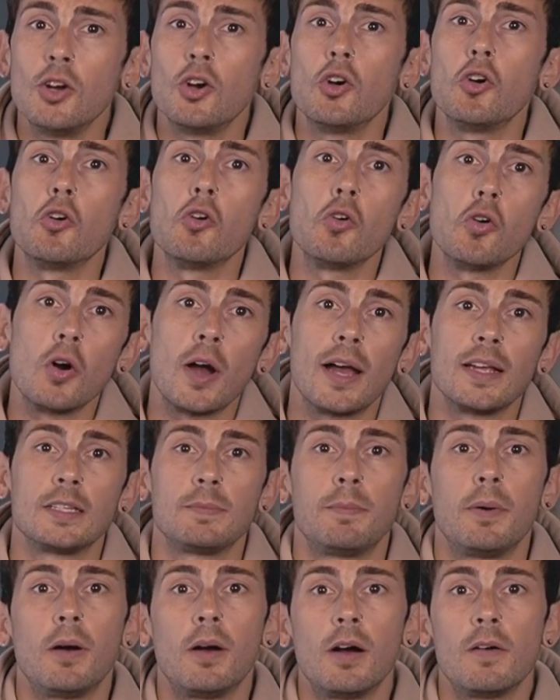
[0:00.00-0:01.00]
or as
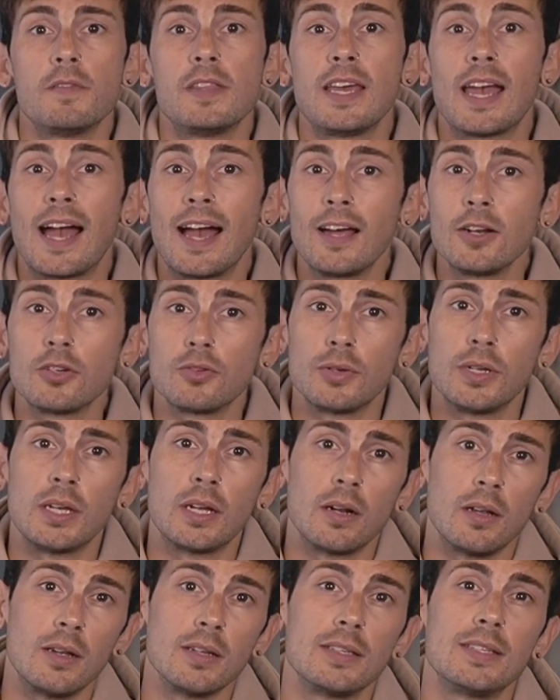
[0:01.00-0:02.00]
part of the Android
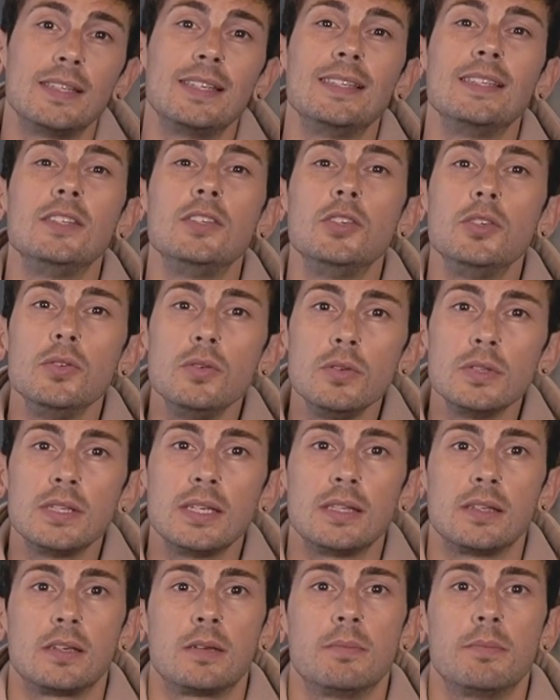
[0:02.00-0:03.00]
class that is using
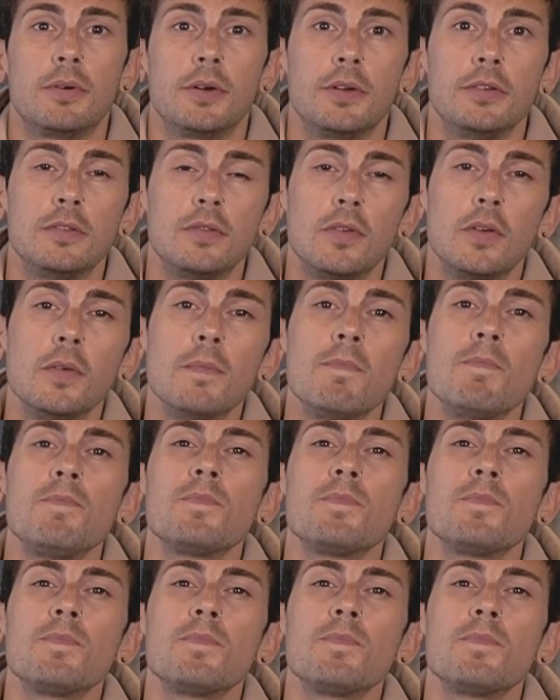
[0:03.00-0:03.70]
the ComposeView,